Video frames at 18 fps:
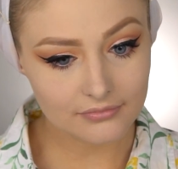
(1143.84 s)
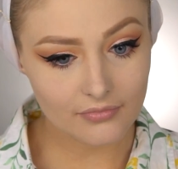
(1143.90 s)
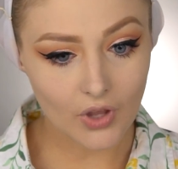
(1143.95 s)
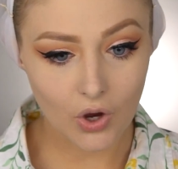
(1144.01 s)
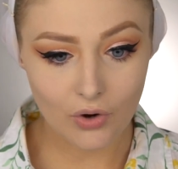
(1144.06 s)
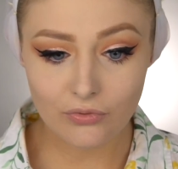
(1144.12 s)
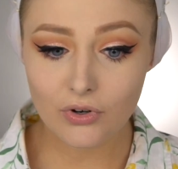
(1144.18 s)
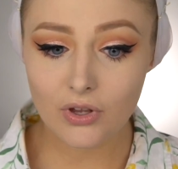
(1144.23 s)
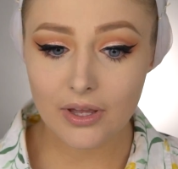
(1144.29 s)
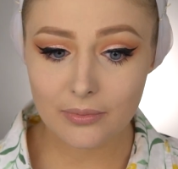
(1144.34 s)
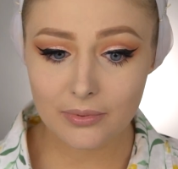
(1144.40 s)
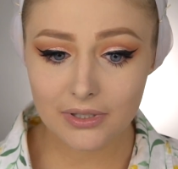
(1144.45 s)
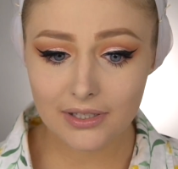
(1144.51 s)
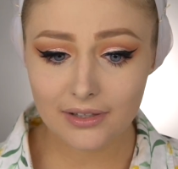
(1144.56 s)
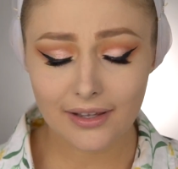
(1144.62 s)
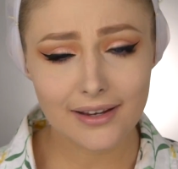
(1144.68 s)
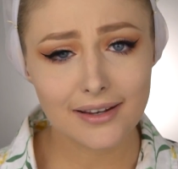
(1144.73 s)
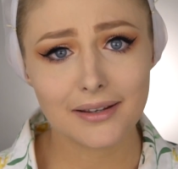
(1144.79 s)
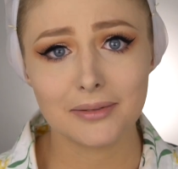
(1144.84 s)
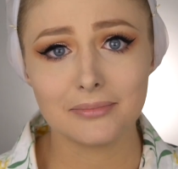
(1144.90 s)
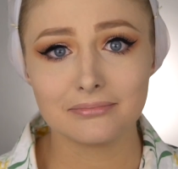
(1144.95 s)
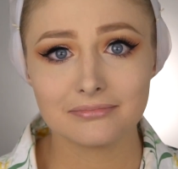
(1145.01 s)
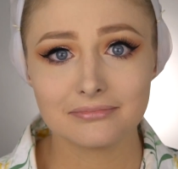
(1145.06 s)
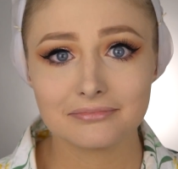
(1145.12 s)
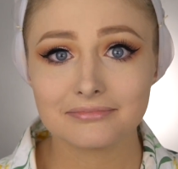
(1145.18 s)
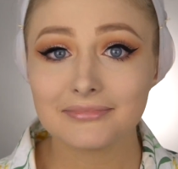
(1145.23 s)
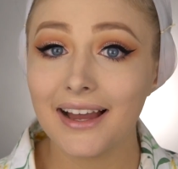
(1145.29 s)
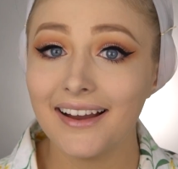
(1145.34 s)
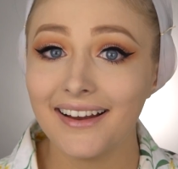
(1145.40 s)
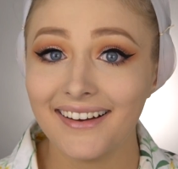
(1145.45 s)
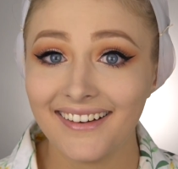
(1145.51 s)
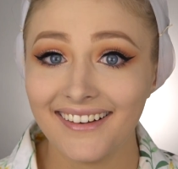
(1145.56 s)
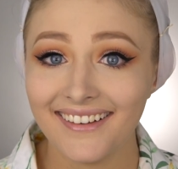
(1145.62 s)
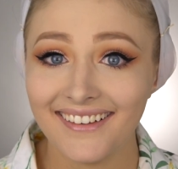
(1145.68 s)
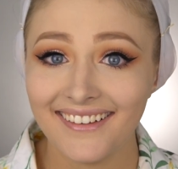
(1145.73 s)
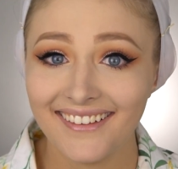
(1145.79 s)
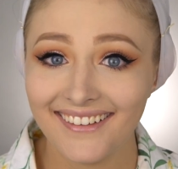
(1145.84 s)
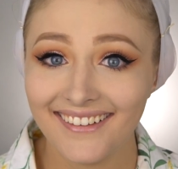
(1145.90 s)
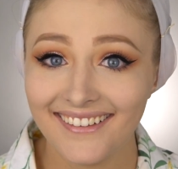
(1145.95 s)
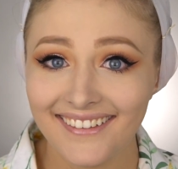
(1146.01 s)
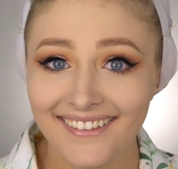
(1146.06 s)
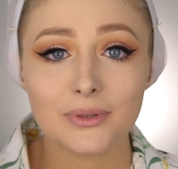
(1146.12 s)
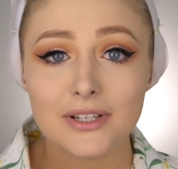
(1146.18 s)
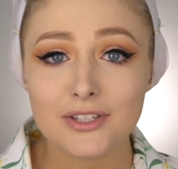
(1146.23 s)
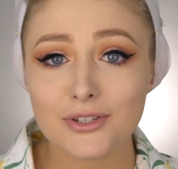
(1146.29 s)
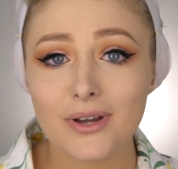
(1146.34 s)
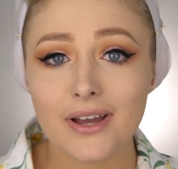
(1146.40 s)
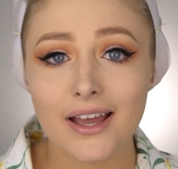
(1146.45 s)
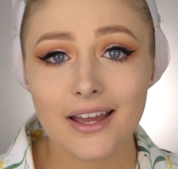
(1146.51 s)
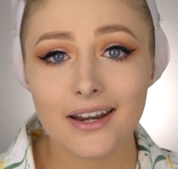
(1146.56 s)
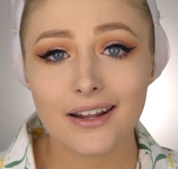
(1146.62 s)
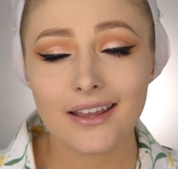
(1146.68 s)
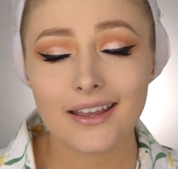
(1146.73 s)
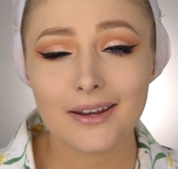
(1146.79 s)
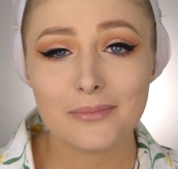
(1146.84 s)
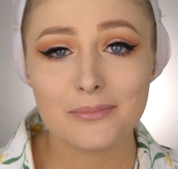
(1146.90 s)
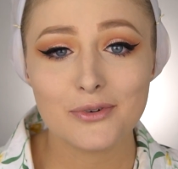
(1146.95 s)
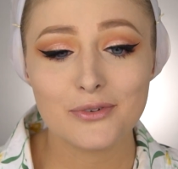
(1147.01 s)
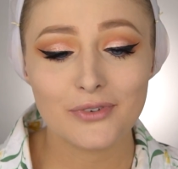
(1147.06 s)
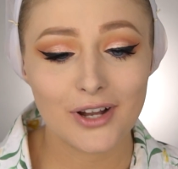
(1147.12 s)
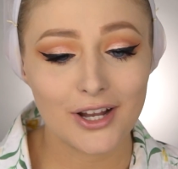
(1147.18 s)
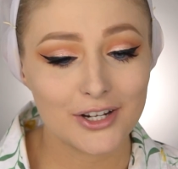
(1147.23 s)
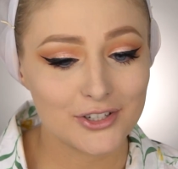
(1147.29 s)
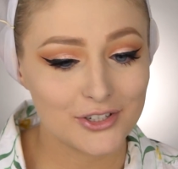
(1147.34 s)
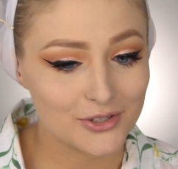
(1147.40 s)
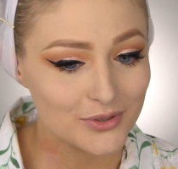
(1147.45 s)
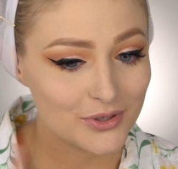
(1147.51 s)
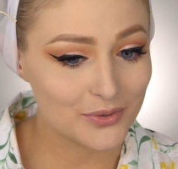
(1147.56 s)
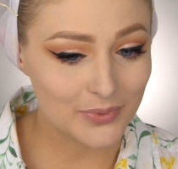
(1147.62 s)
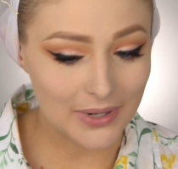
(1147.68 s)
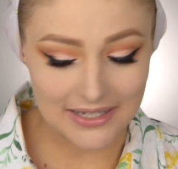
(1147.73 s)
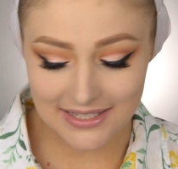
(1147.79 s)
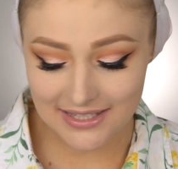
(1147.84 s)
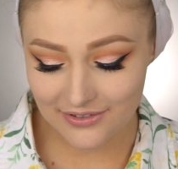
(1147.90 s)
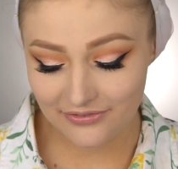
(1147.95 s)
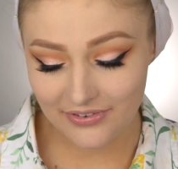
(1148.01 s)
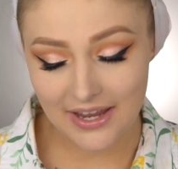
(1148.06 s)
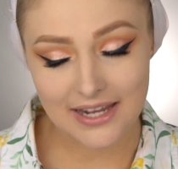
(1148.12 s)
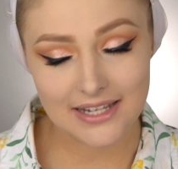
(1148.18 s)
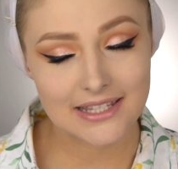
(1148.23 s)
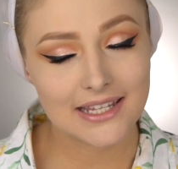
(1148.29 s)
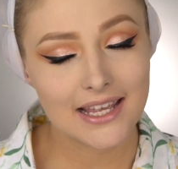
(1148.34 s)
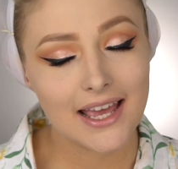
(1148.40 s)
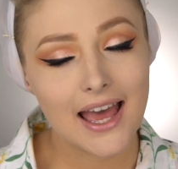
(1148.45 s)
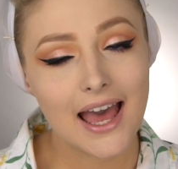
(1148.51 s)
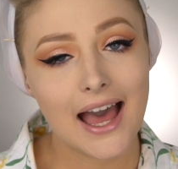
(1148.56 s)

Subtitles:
Overall, I really like them. Let's go ahead and move on to the rest of the face.